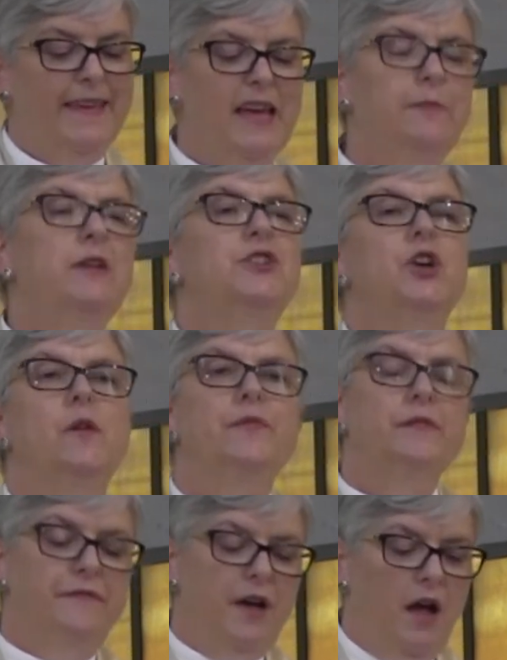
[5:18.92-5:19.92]
the image
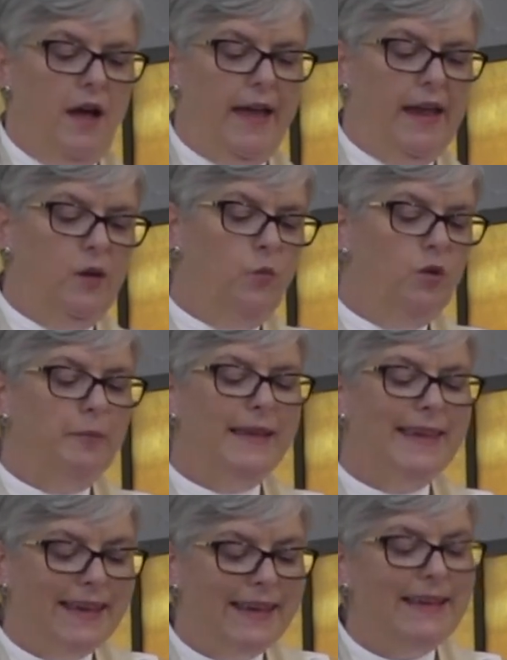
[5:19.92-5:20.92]
of the vine will
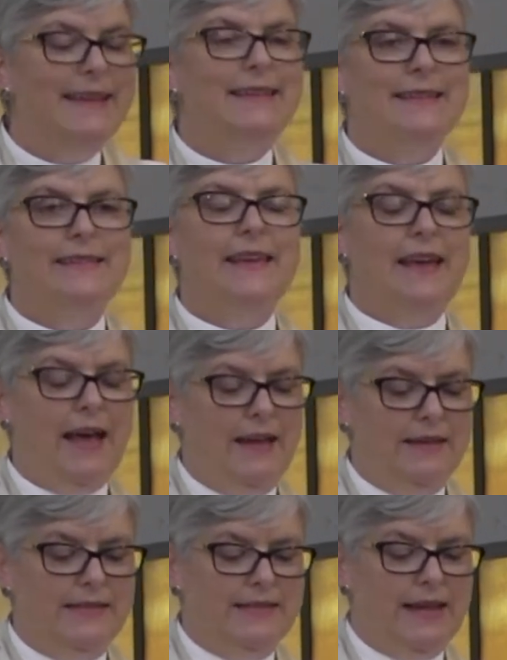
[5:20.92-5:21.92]
be key to their
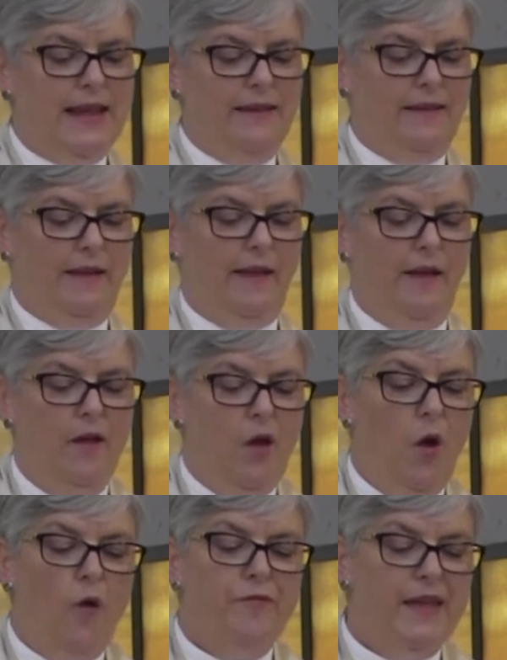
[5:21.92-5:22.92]
understanding
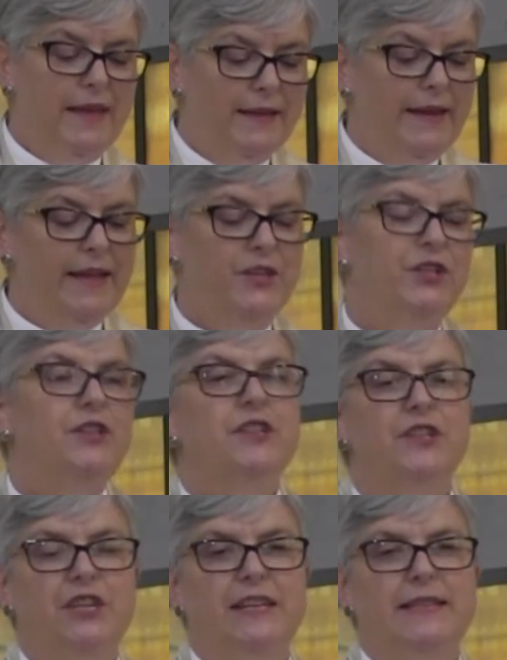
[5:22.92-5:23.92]
of their connection
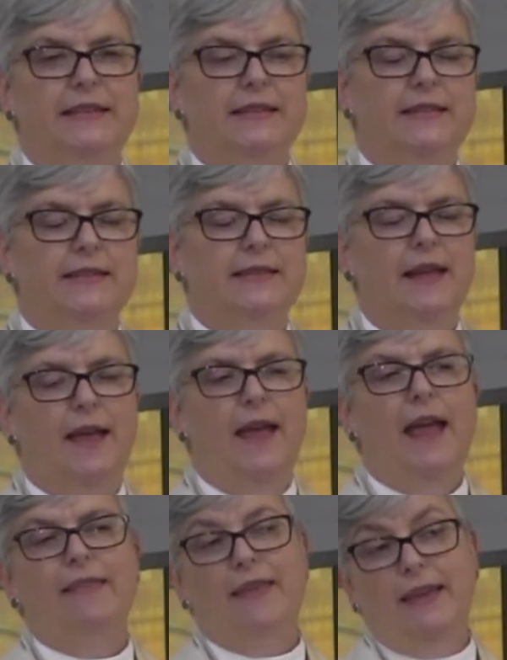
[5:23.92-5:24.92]
to Jesus
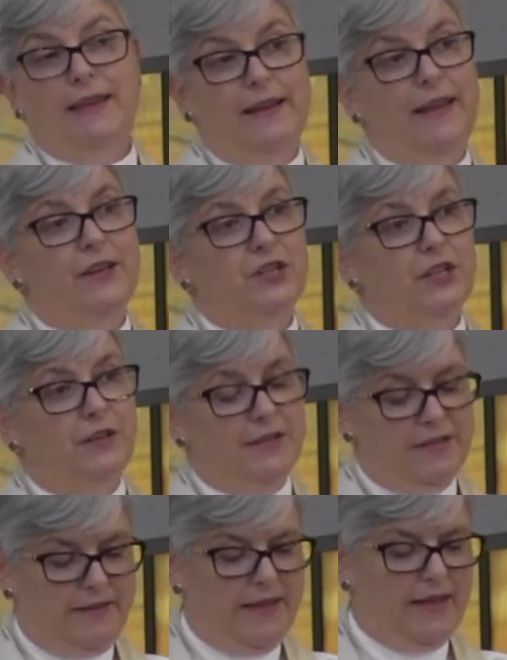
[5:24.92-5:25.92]
and their
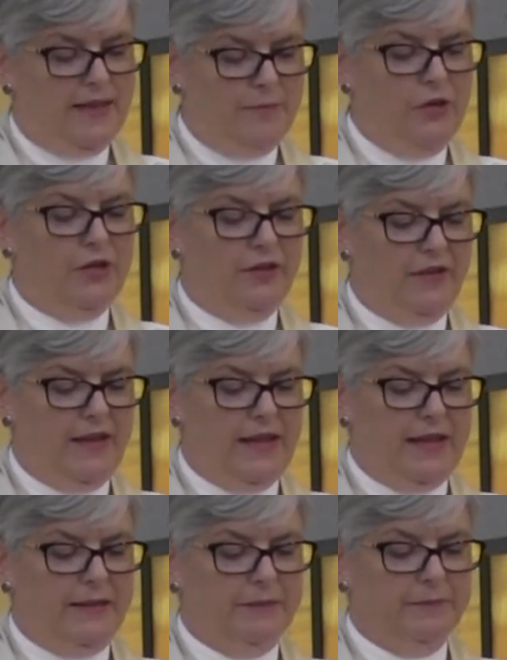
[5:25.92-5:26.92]
connection to their
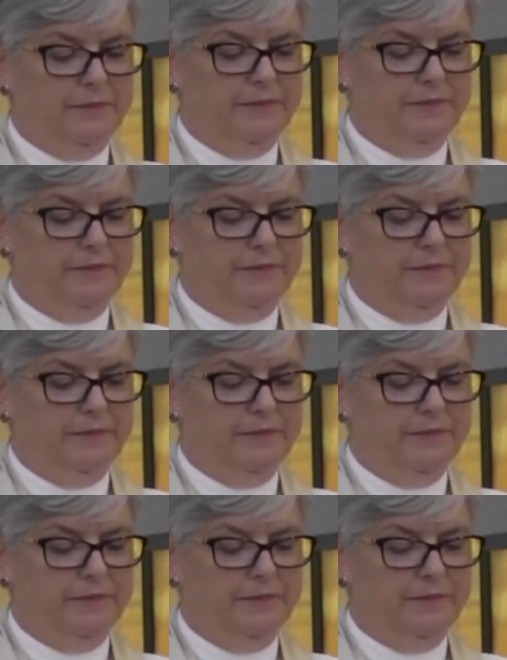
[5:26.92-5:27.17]
community.